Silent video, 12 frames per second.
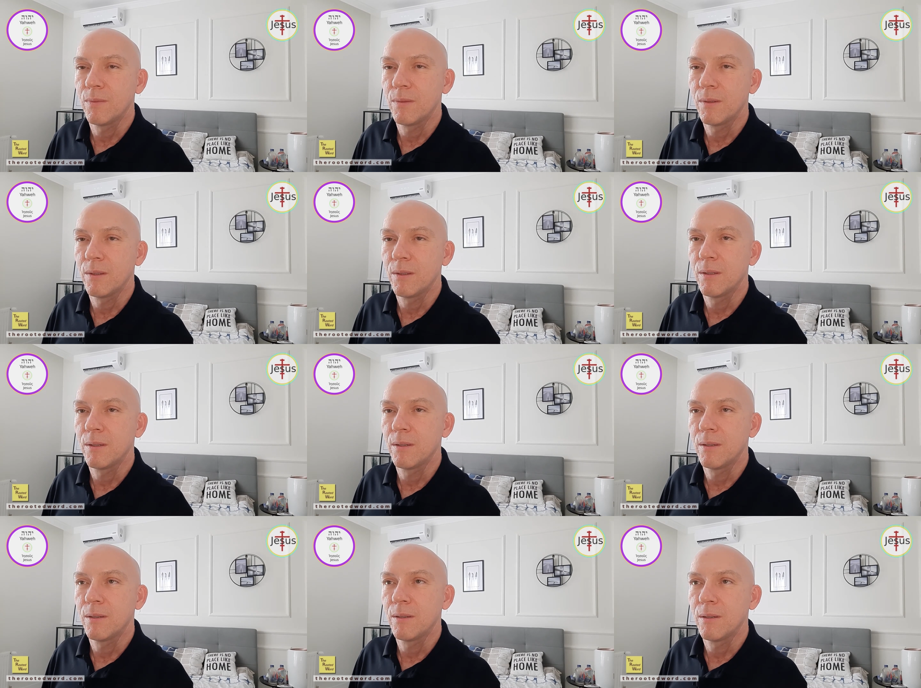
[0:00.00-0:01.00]

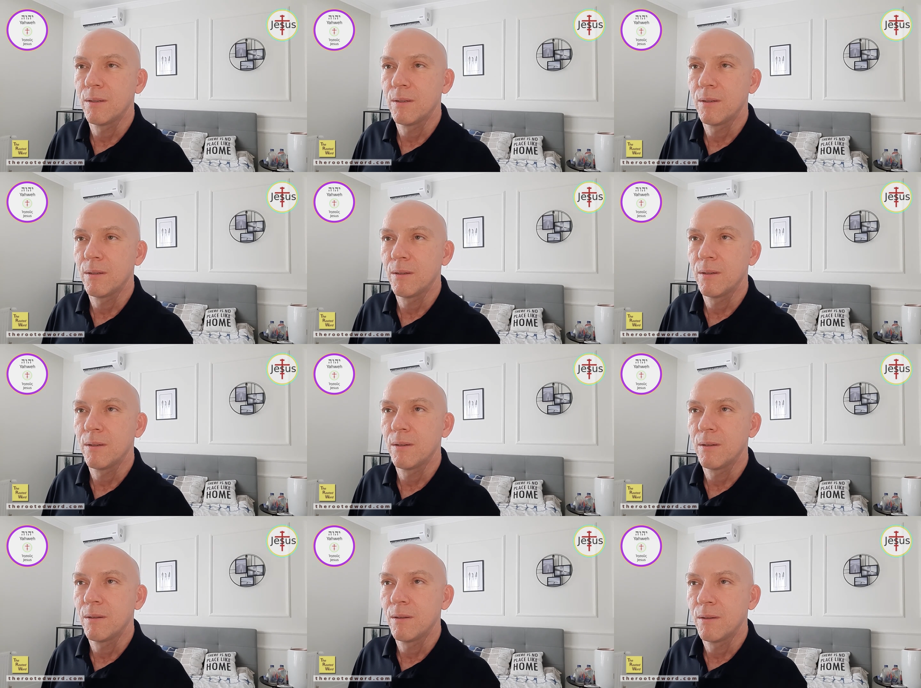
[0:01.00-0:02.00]

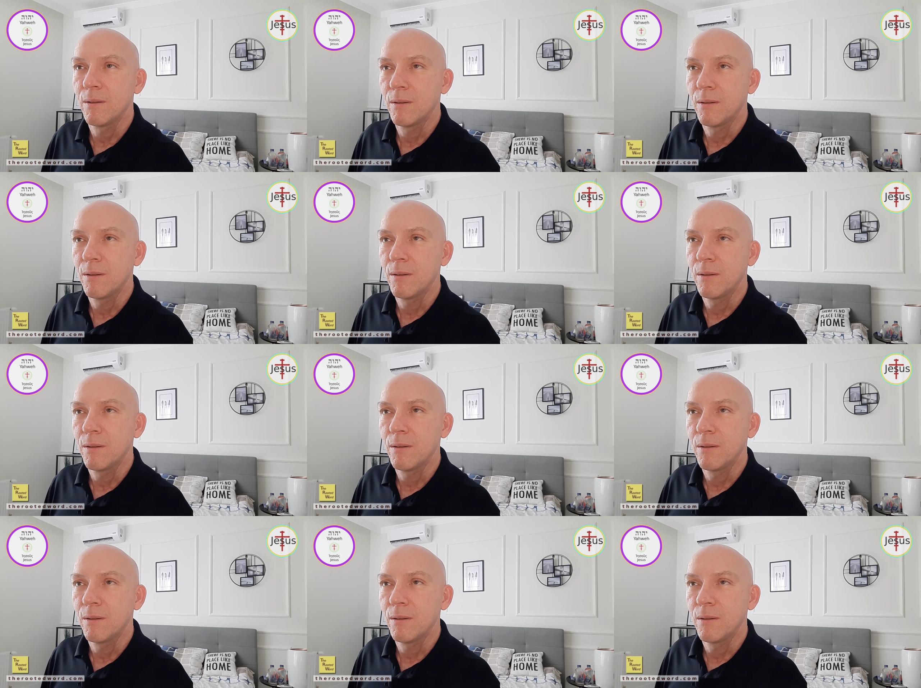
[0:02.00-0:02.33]
Nobody speaks.